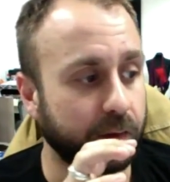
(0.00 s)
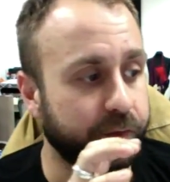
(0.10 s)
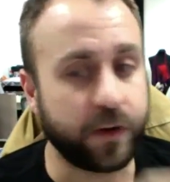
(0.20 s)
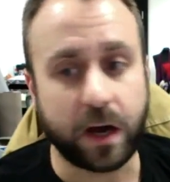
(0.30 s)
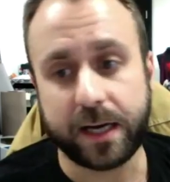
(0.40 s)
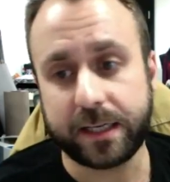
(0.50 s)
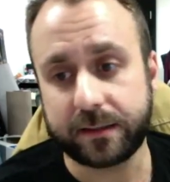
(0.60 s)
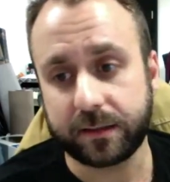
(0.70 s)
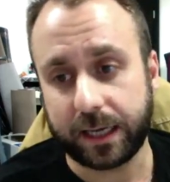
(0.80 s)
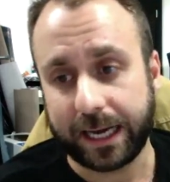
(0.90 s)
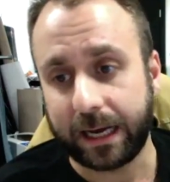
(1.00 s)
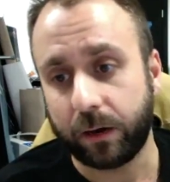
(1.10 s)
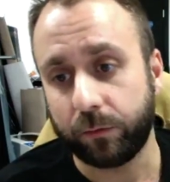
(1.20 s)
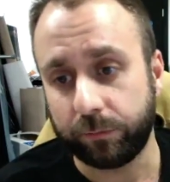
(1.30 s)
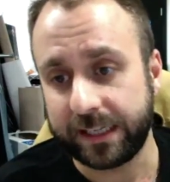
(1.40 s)
find out,
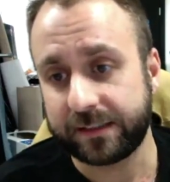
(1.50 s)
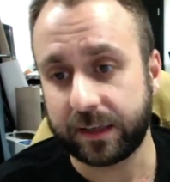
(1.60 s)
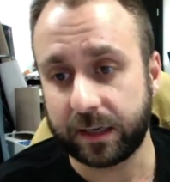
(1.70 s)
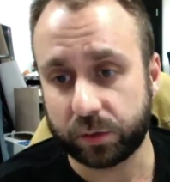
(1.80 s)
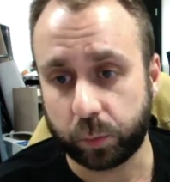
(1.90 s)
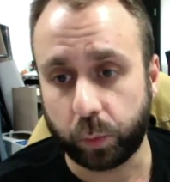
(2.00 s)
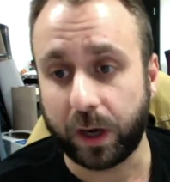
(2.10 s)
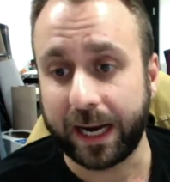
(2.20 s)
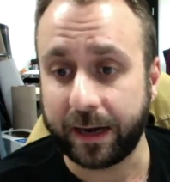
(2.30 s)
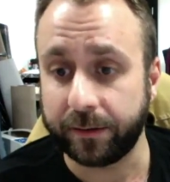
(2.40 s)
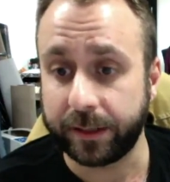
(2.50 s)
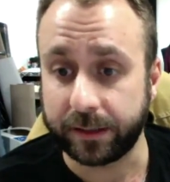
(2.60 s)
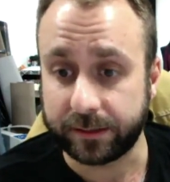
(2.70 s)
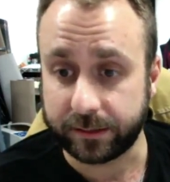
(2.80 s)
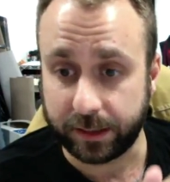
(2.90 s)
research what
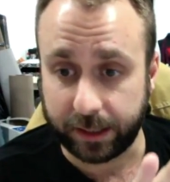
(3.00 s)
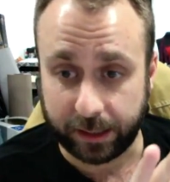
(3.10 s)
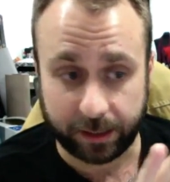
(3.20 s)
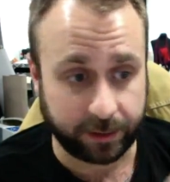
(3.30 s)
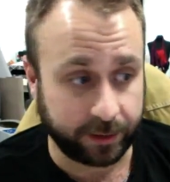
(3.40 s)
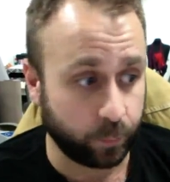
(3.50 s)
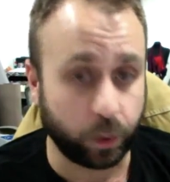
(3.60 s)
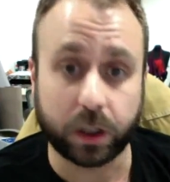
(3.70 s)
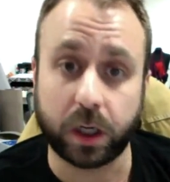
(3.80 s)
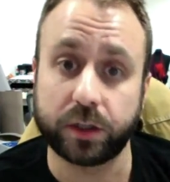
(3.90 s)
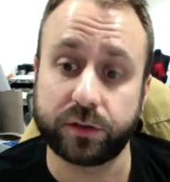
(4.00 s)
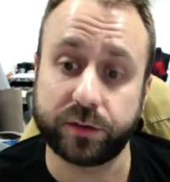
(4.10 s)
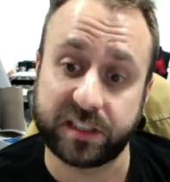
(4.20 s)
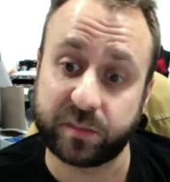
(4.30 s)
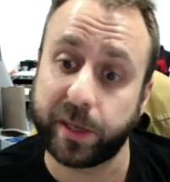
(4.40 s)
areas in what
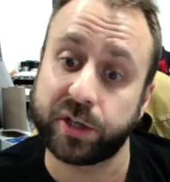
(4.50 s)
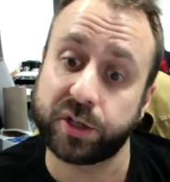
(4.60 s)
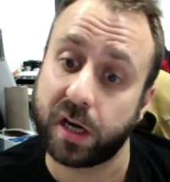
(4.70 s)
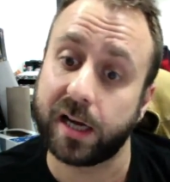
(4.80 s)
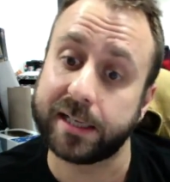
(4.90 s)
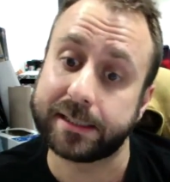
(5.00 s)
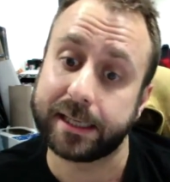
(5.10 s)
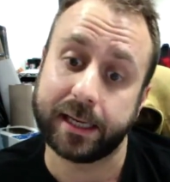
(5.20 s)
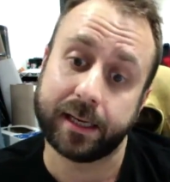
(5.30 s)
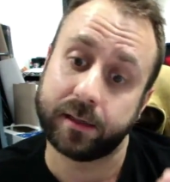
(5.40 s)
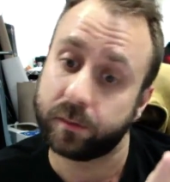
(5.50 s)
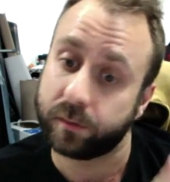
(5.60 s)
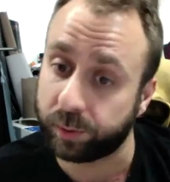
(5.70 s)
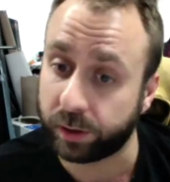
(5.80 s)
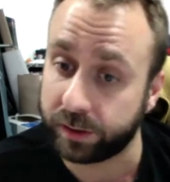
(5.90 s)
countries specialize in
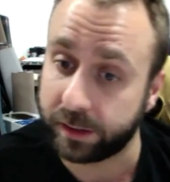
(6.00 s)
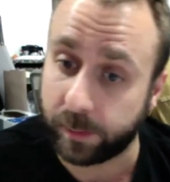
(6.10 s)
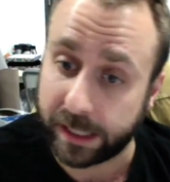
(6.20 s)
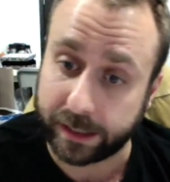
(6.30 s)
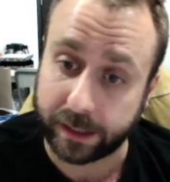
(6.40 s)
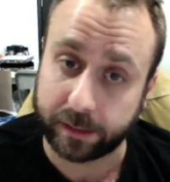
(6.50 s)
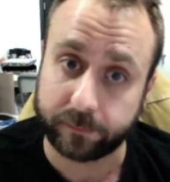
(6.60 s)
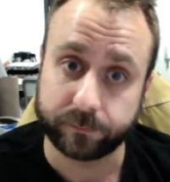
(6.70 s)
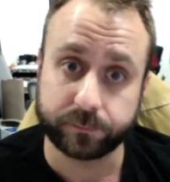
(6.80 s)
the product that you're making.